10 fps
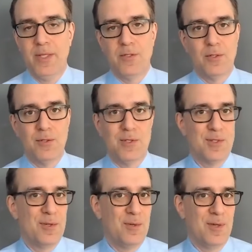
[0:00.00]
measles
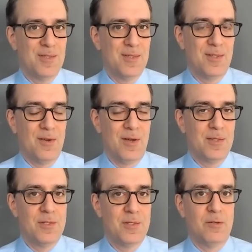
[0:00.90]
is a
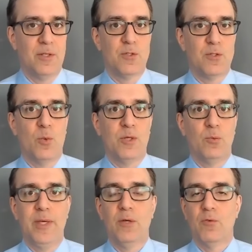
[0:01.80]
non-serious
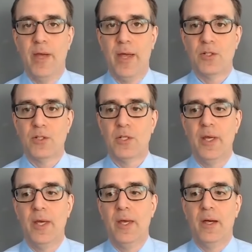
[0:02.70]
1-week rash.
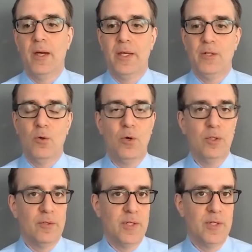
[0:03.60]
In
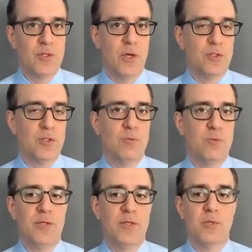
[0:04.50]
all of these hundreds
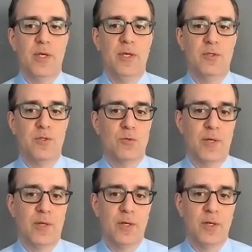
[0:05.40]
of measles cases
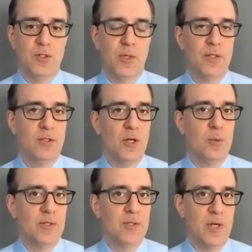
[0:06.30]
around the country, no
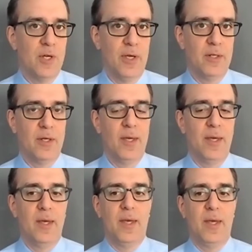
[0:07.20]
one has died.
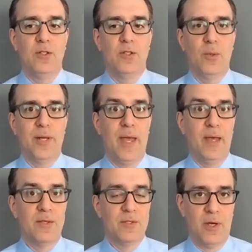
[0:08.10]
And no one
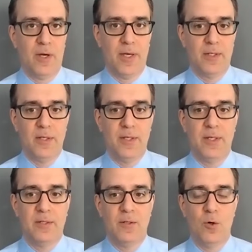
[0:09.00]
has died
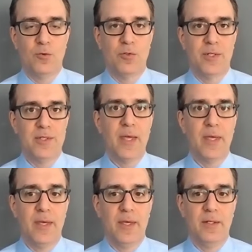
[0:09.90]
in over a
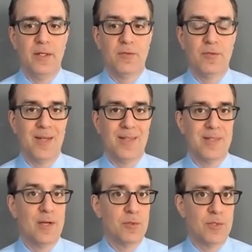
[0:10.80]
decade, if not
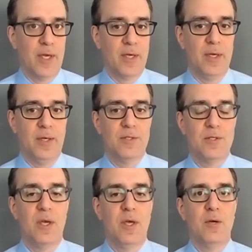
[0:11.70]
several
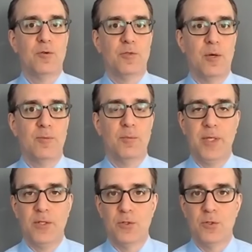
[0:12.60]
decades, from the
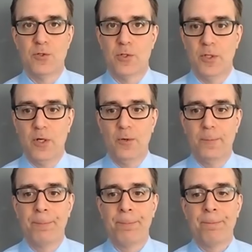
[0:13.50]
measles
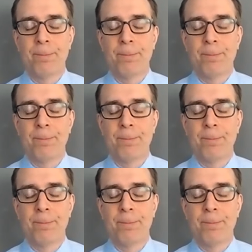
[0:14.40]
alone.